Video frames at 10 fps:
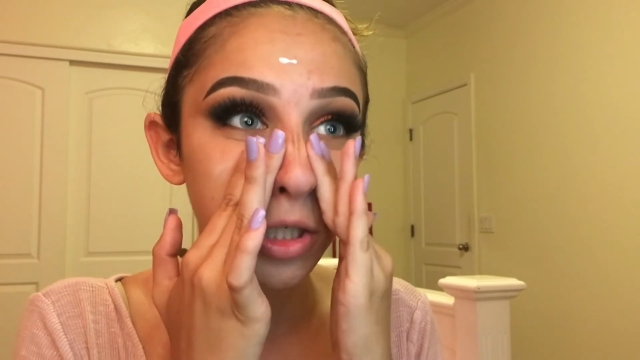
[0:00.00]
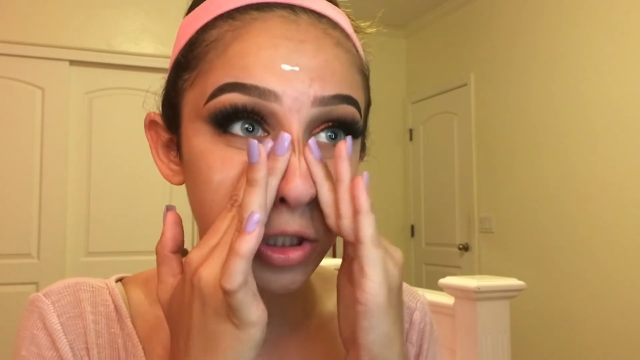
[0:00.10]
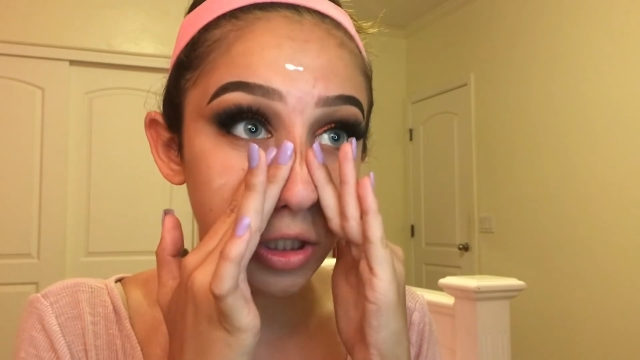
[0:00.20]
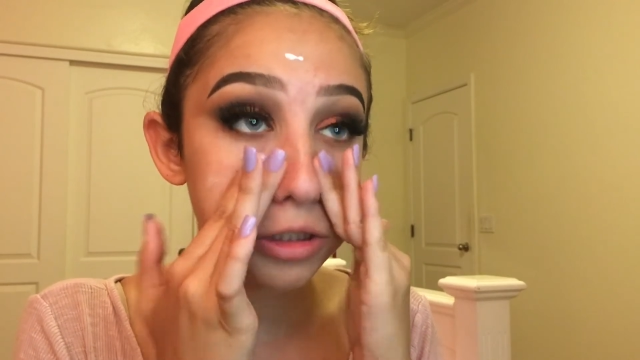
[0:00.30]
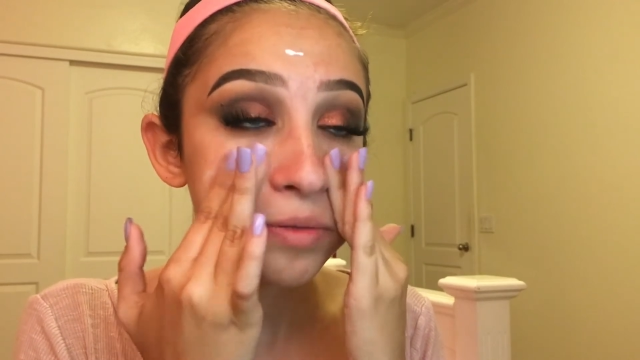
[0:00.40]

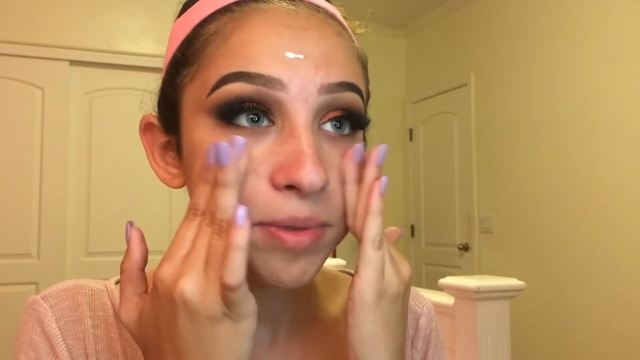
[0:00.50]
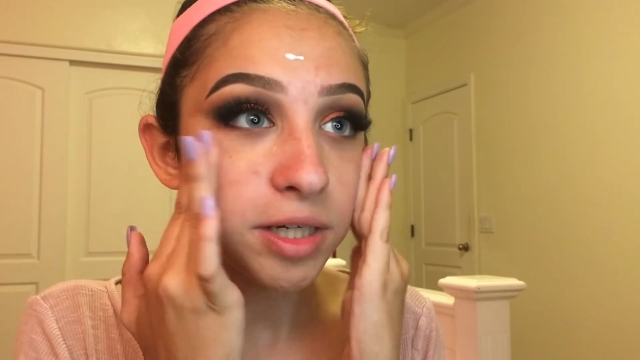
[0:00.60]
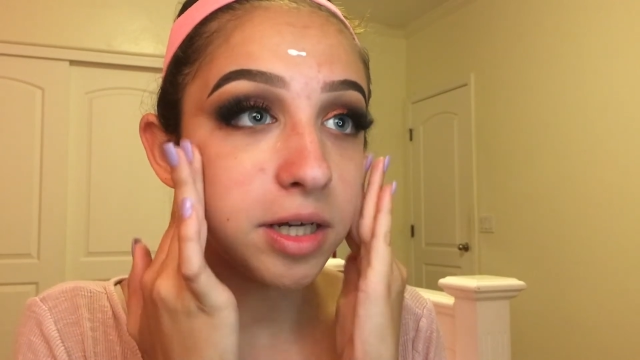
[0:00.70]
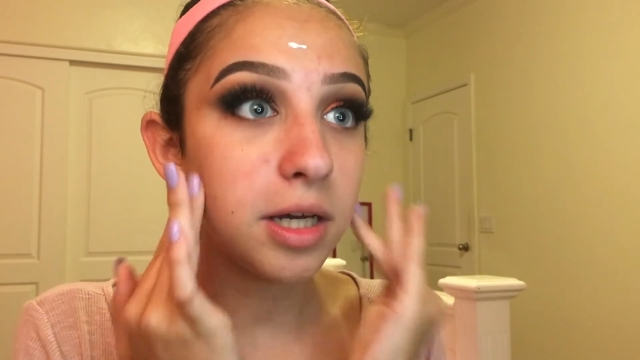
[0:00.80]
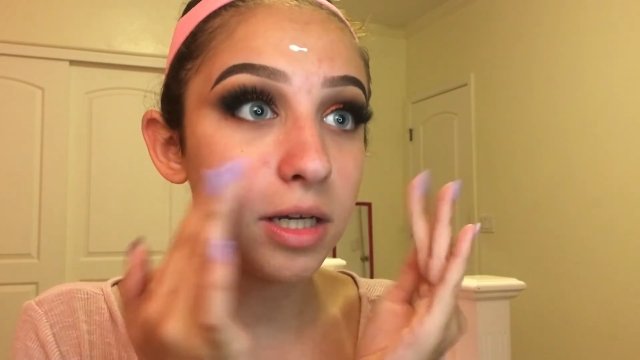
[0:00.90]
just
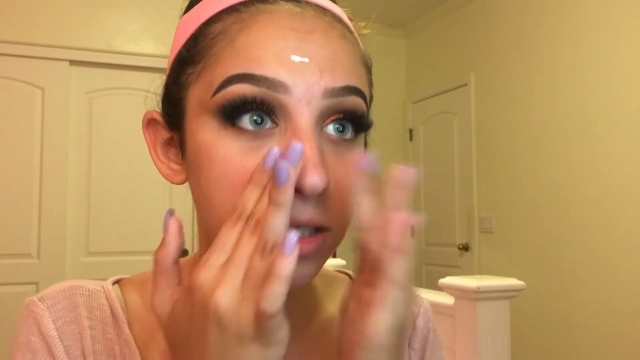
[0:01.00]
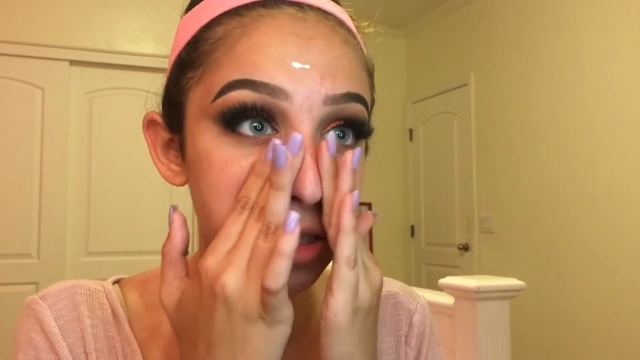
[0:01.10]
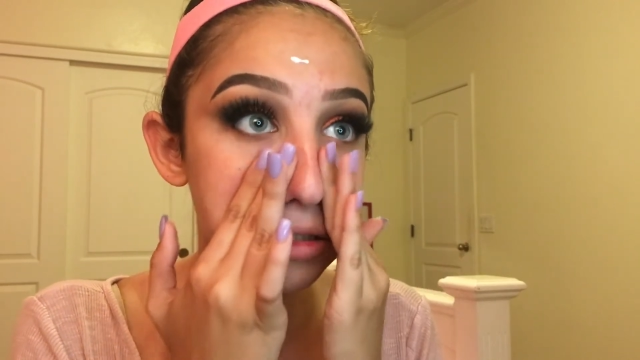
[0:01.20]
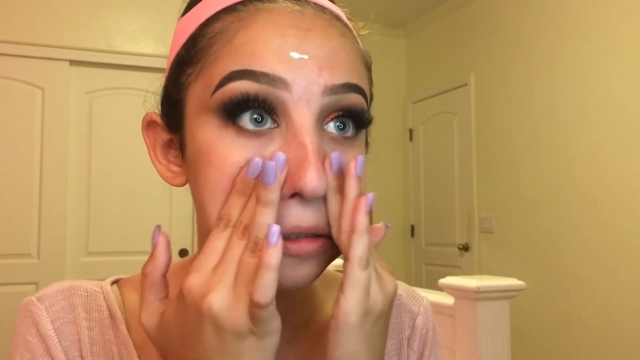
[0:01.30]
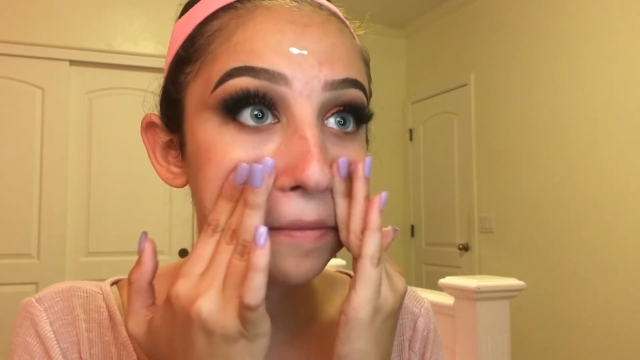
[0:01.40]

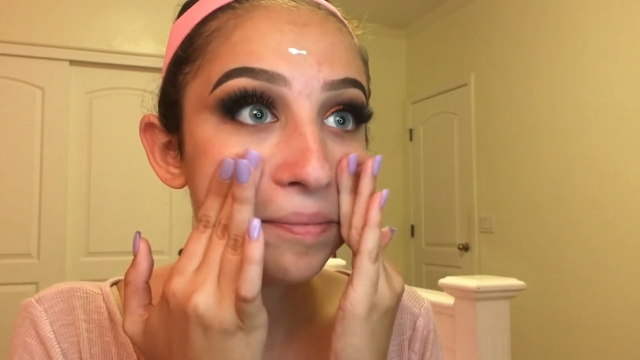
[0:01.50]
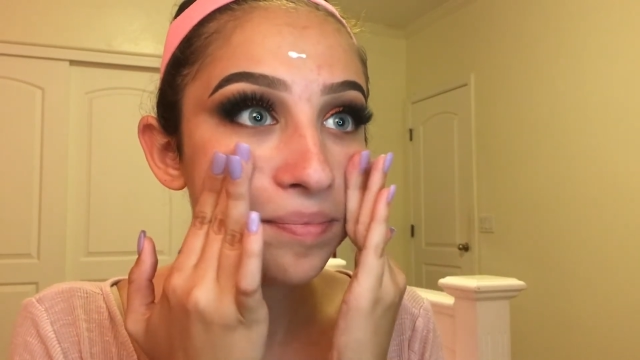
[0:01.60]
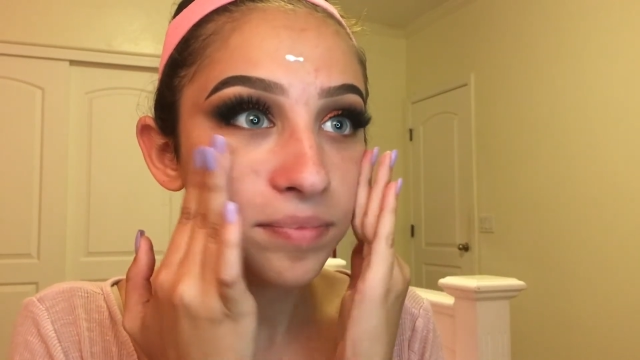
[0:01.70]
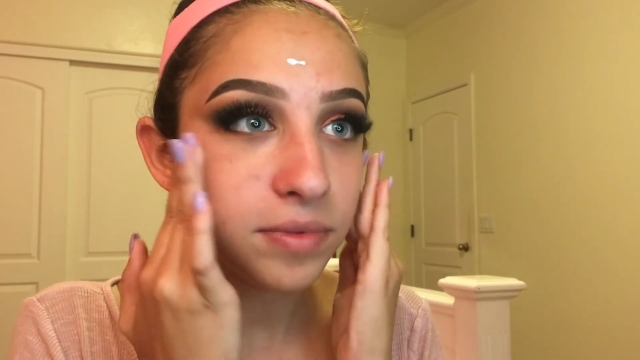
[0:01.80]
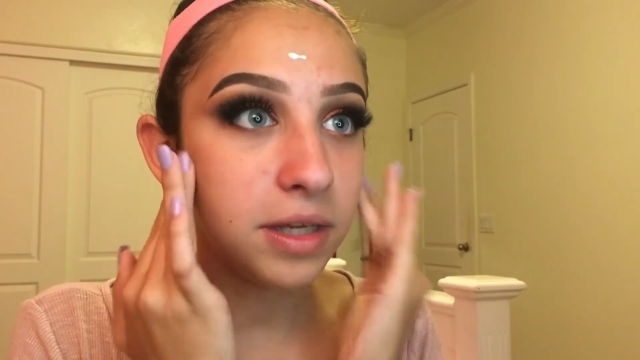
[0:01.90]
because
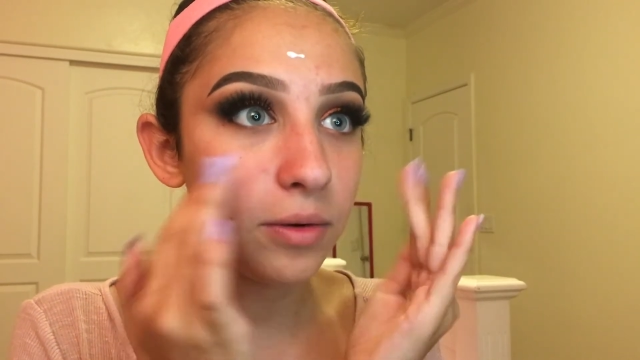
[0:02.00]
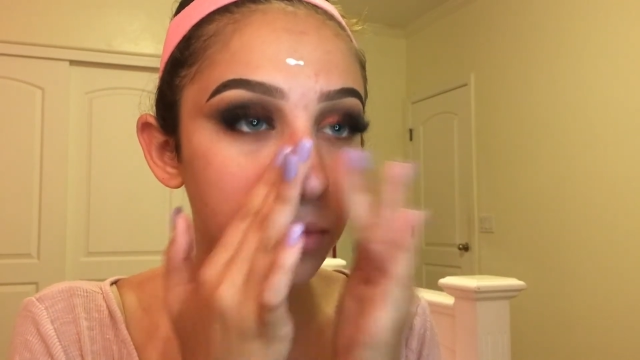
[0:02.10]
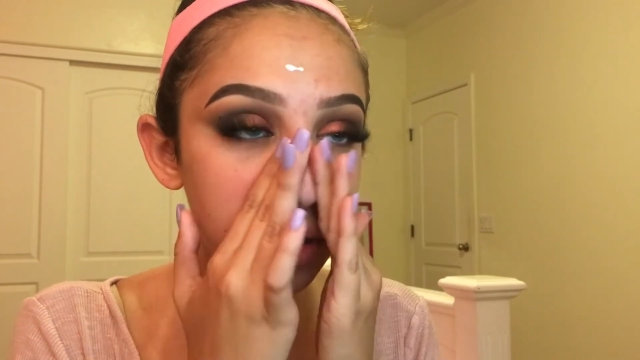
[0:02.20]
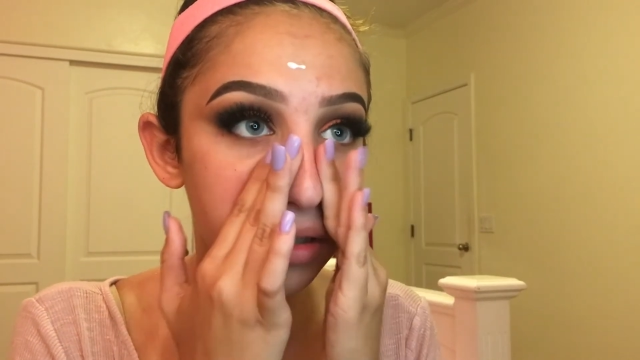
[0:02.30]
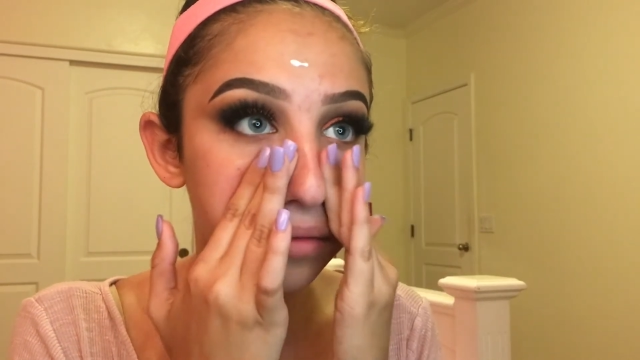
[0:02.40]
it
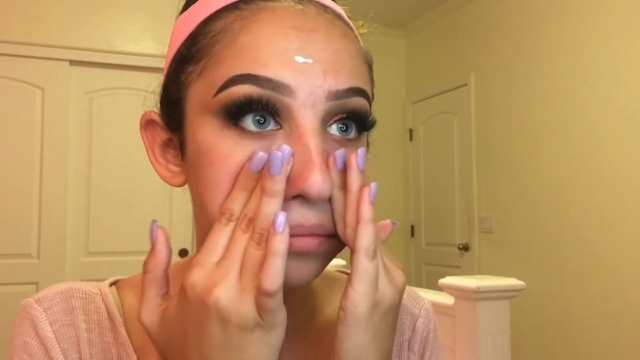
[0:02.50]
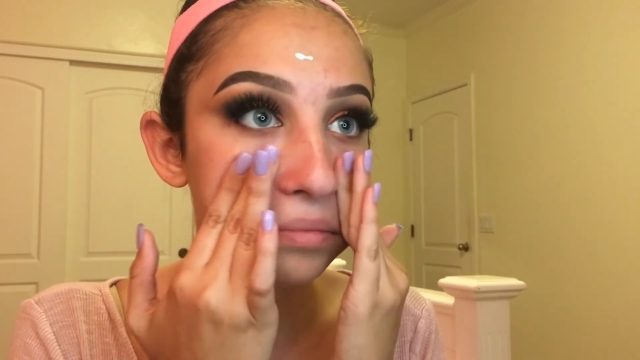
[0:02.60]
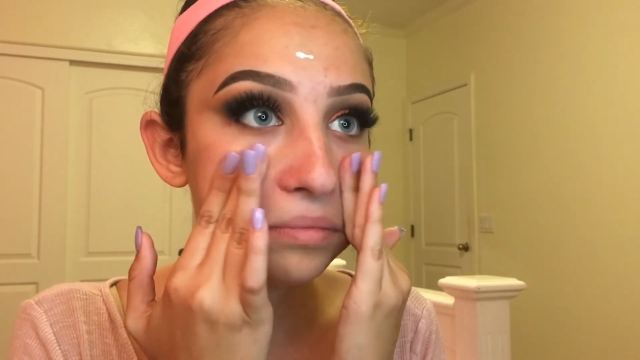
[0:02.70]
would